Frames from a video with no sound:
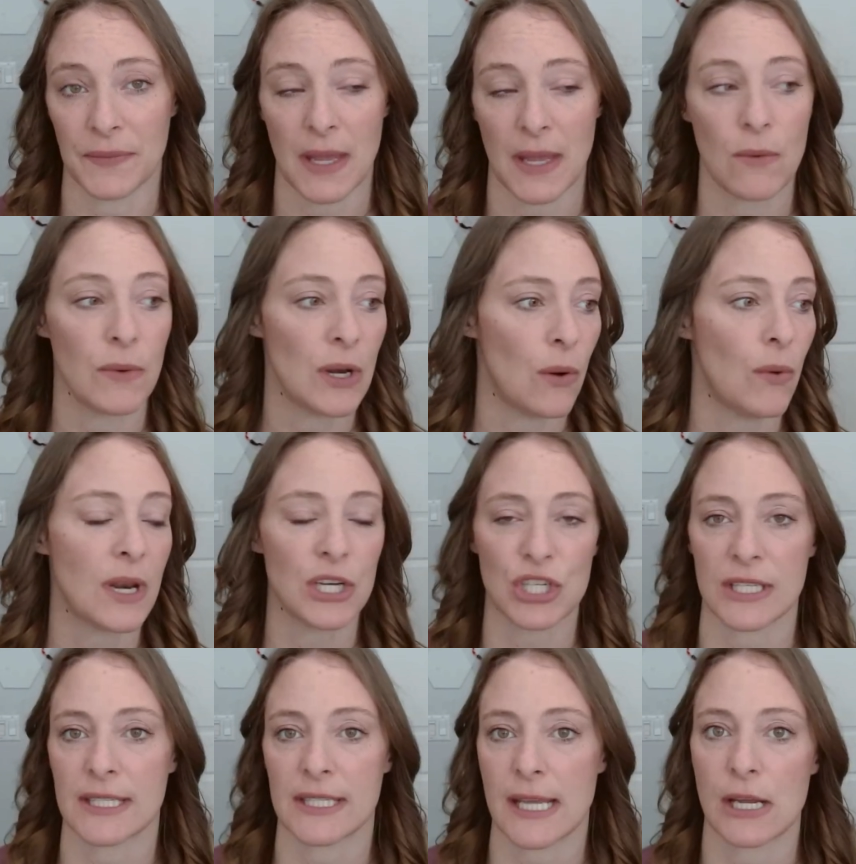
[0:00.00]
And we don't want to
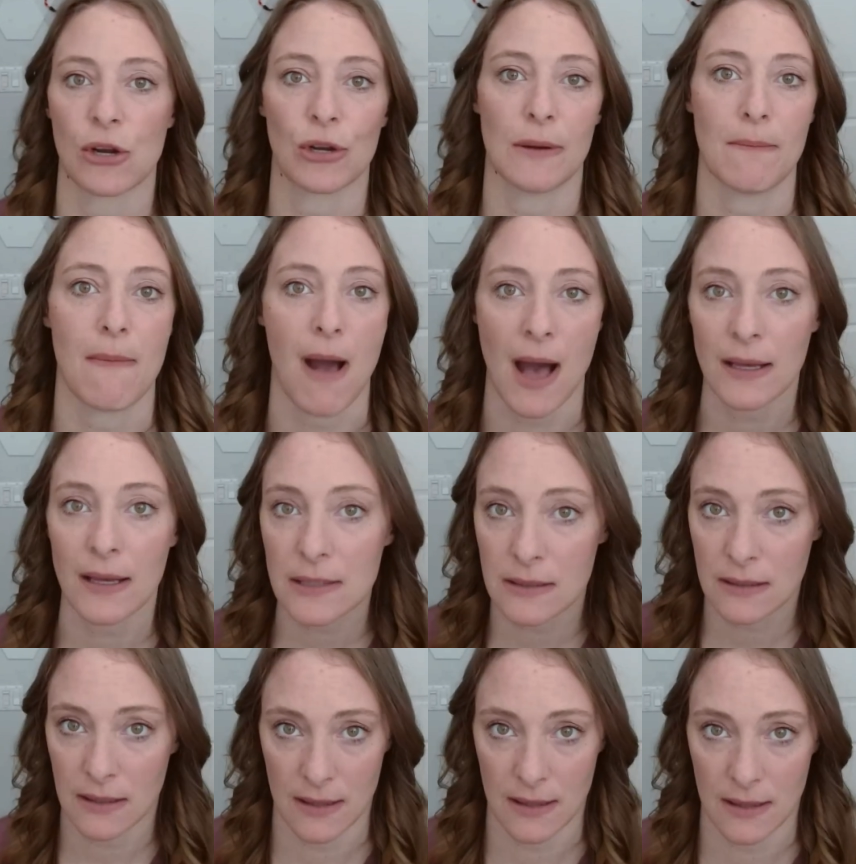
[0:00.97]
just sit here and
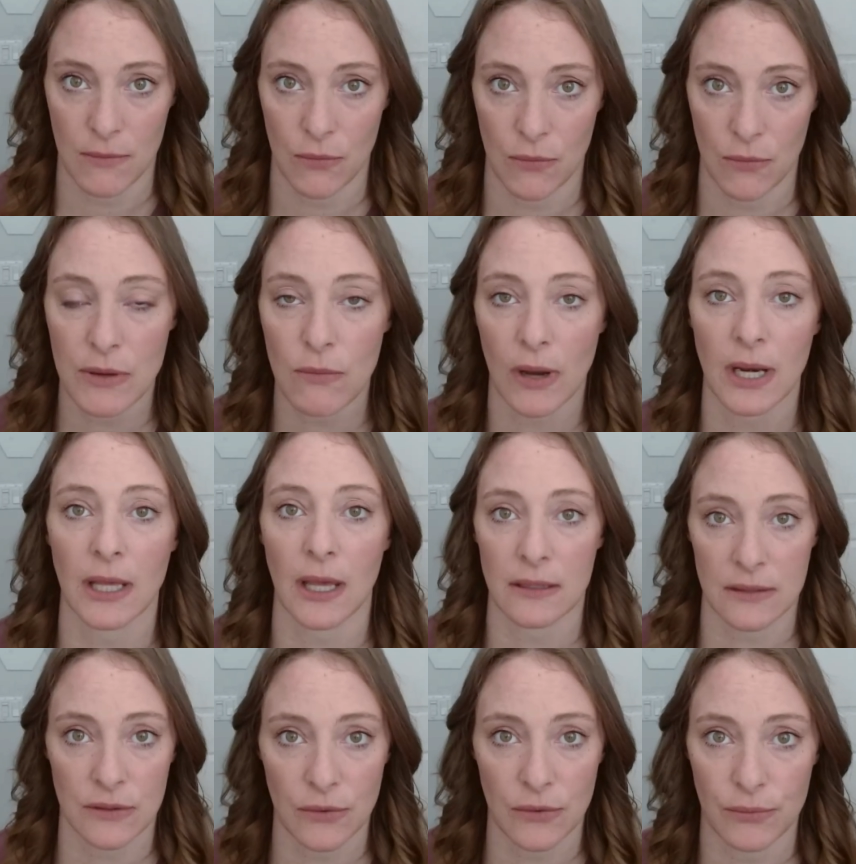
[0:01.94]
mask them. We want to get
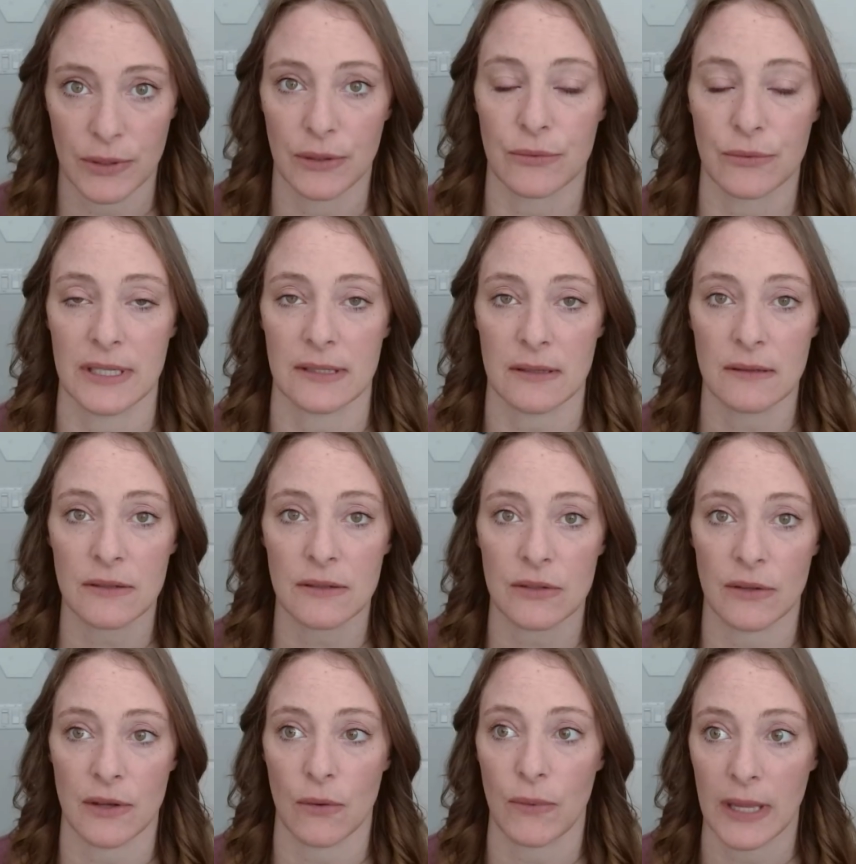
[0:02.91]
to the real reason
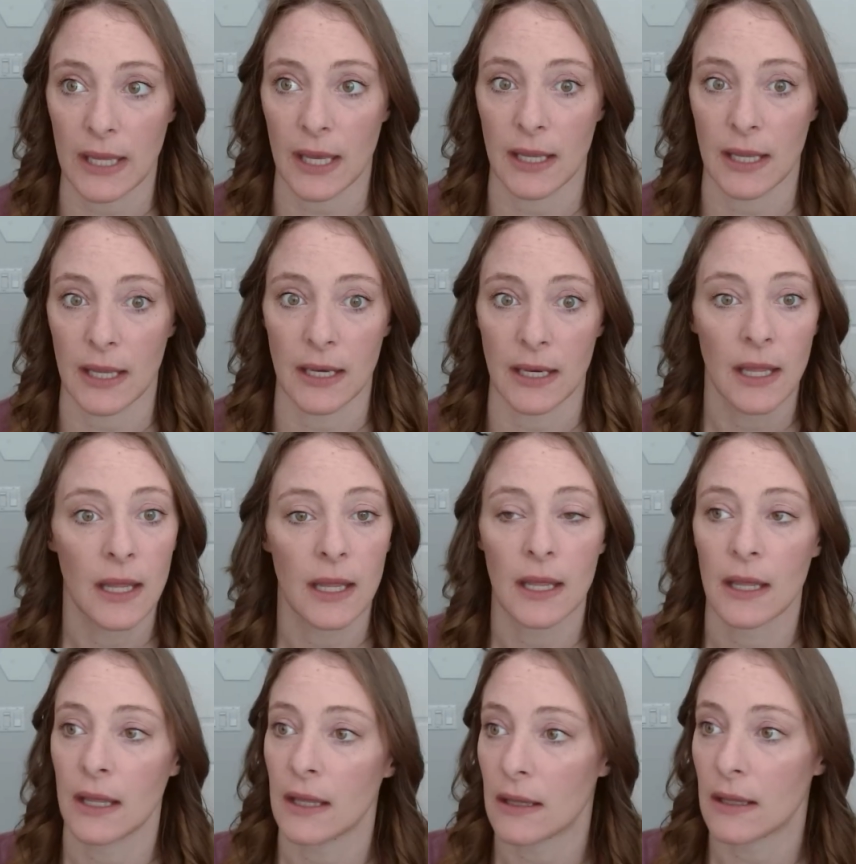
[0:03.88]
so that we can
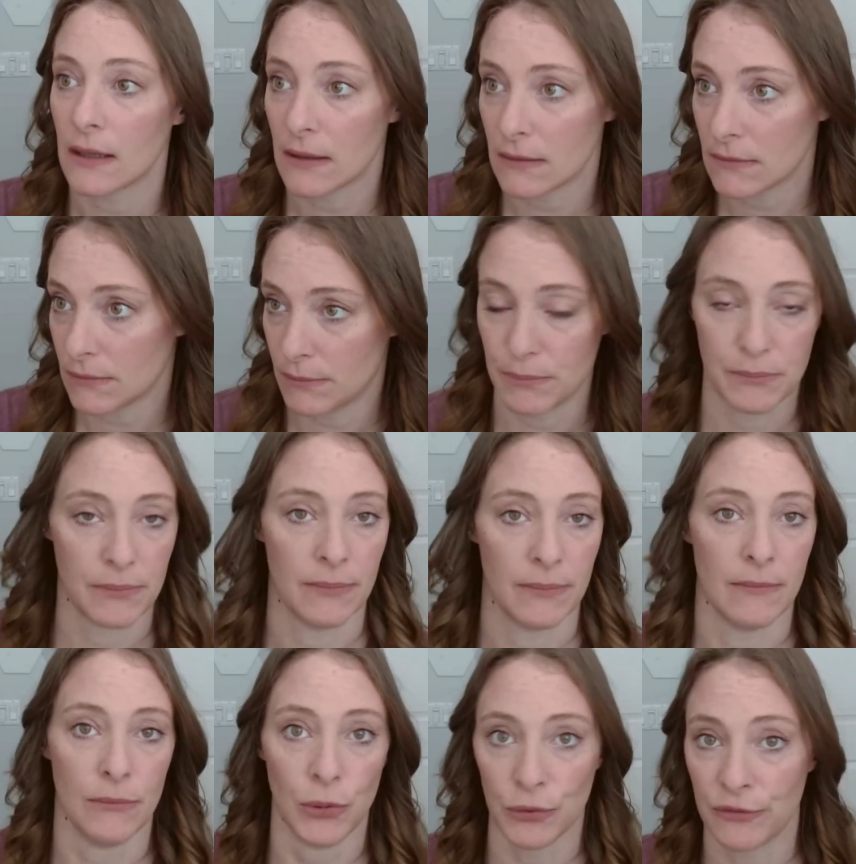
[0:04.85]

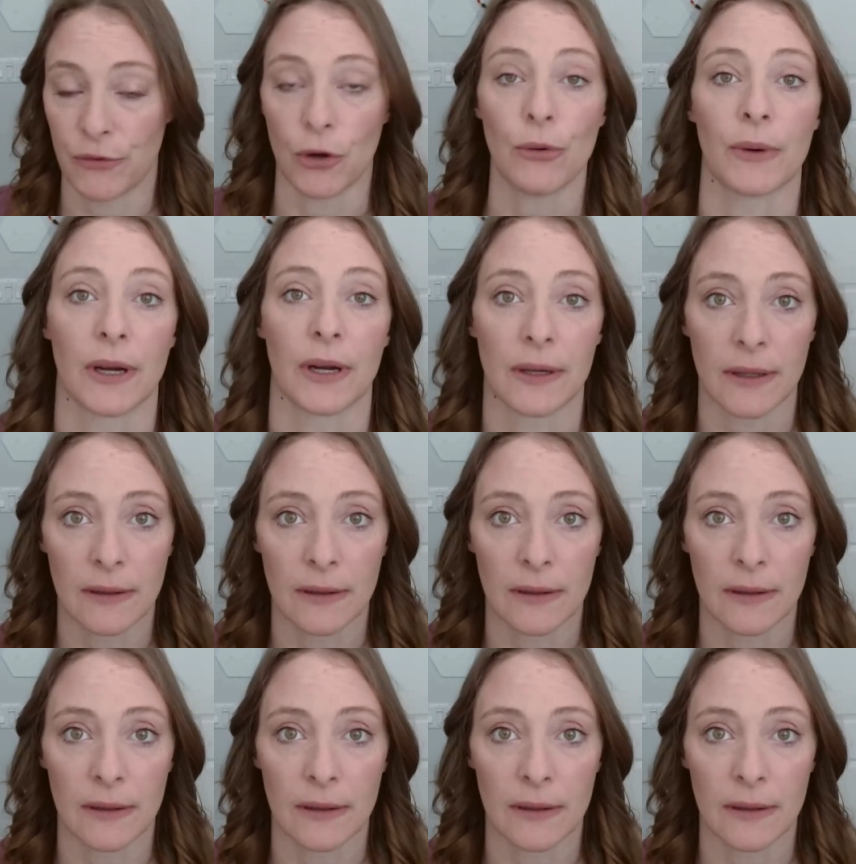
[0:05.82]
move forward.